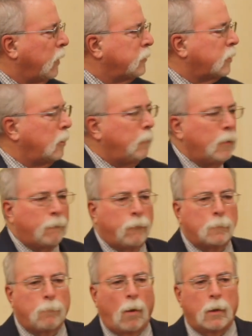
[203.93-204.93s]
That's going to be the
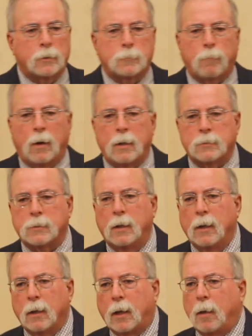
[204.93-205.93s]
Football Express
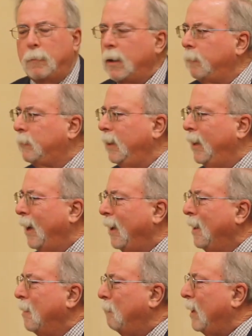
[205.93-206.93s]
coming up the
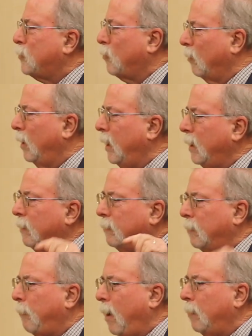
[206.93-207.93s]
Metro
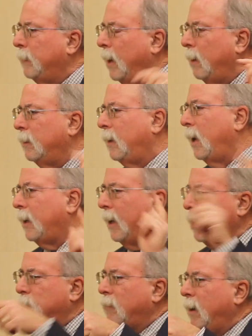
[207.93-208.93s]
Link to Palmdale and taking
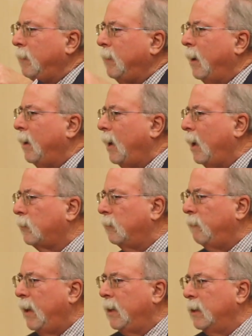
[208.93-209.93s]
that train out to
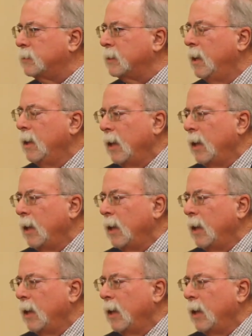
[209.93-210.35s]
Vegas.